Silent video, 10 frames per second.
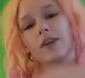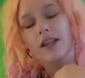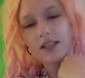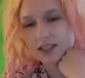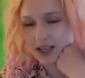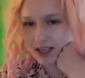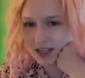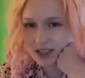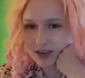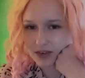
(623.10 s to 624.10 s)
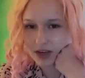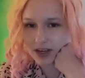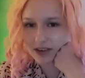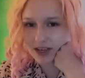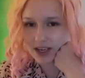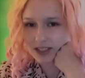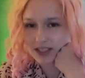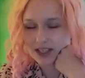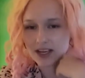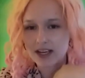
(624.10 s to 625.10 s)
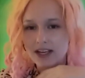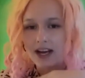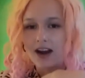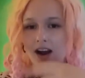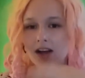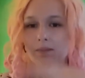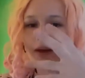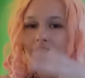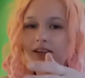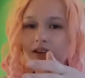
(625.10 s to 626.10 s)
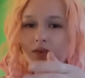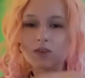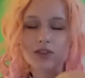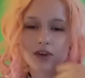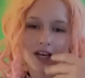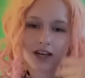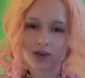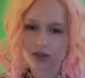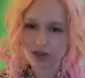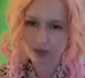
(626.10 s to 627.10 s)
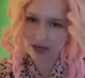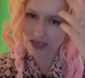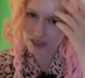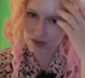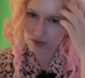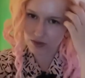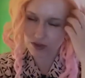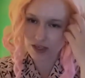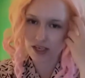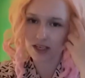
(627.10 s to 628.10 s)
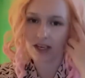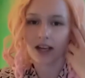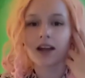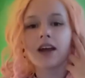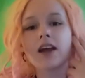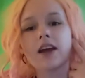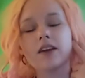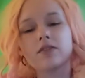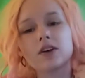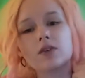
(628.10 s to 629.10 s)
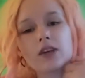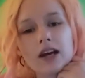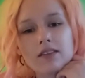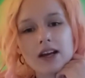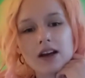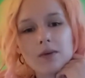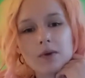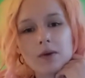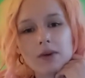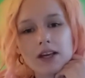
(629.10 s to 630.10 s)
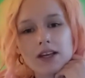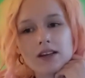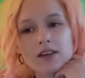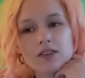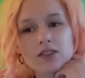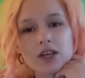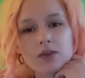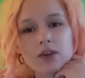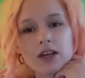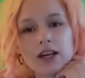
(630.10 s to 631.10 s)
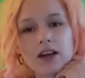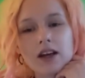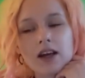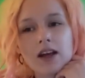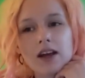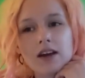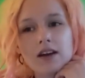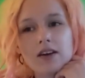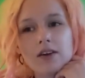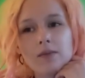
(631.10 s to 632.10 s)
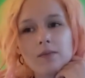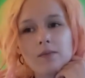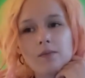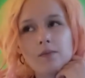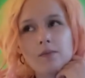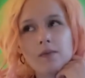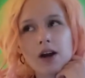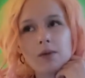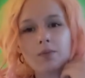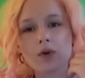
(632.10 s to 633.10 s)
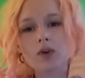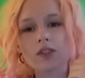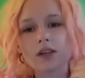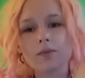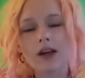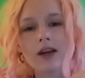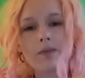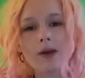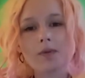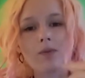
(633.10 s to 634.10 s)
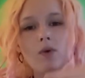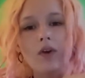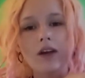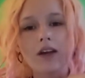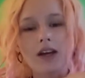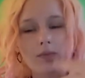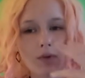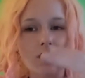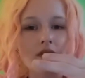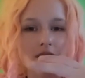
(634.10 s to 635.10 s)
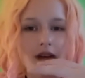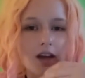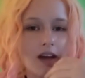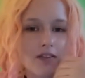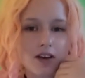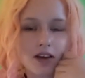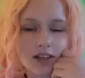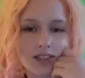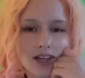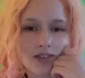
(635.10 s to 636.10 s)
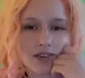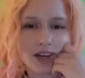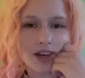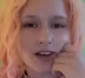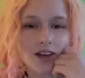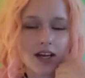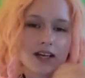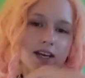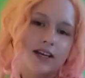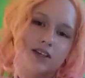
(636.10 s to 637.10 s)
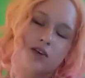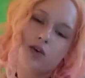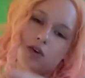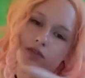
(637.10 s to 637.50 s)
with this like interview i realized that like yeah i made the rules so i can also break the rules so i think like if i would have like upcoming interviews i would like um, approach them like maybe more in like personal level and stuff and like let go